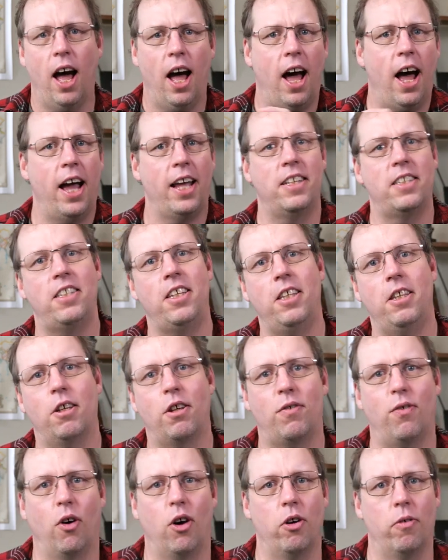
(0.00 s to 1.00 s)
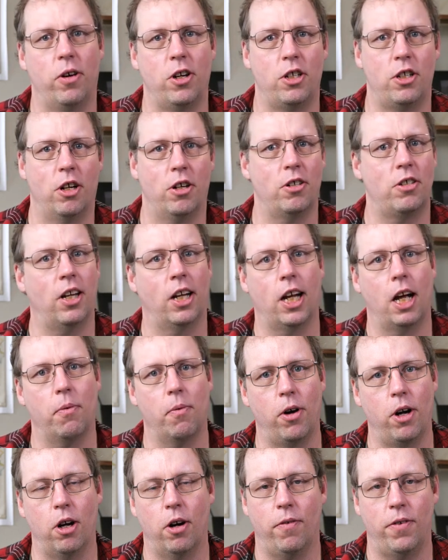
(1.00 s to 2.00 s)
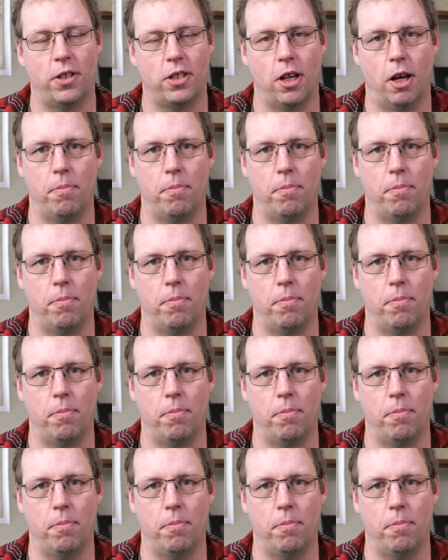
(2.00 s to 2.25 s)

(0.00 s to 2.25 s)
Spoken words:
I see this photo on Shutterstock, I wonder if it's